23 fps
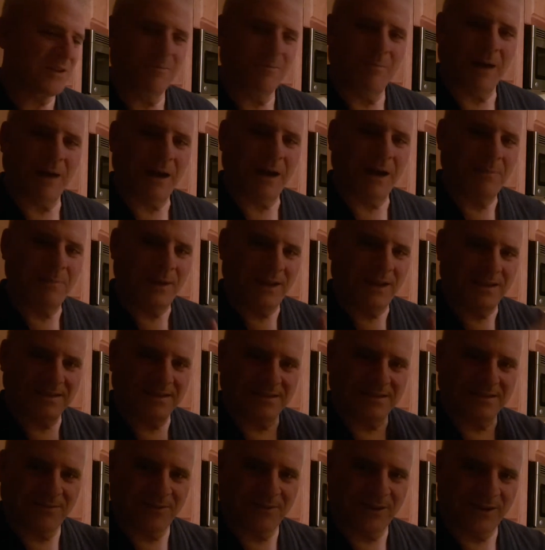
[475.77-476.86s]
bypass
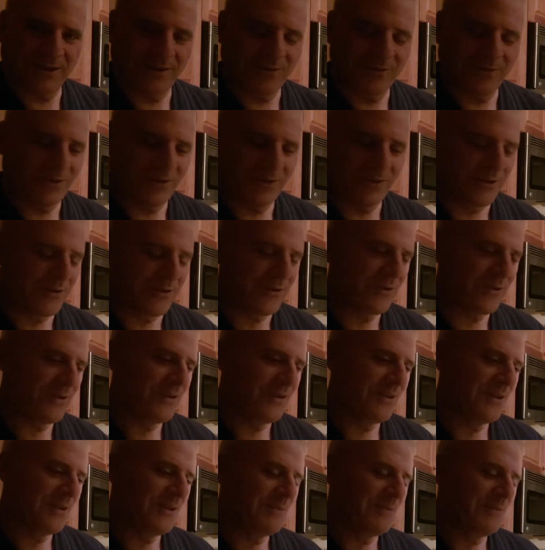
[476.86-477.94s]
the freaking realtor.
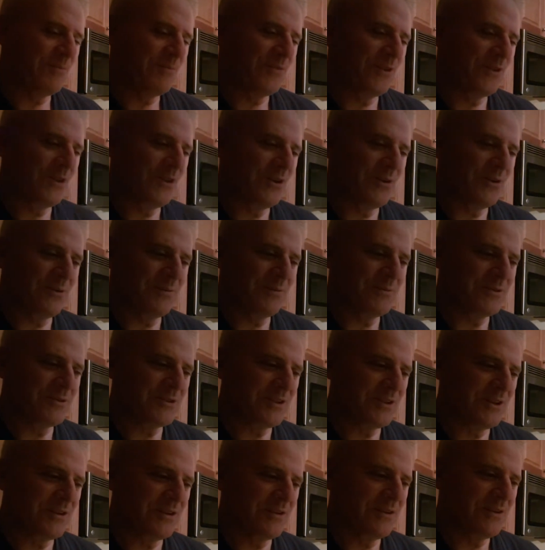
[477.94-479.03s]
I'm just
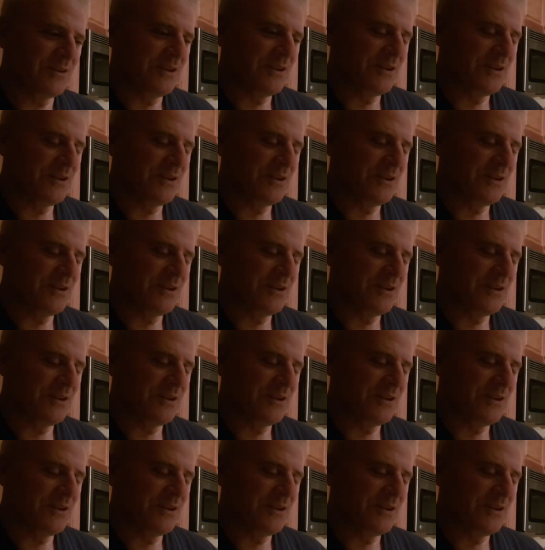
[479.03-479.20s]
gonna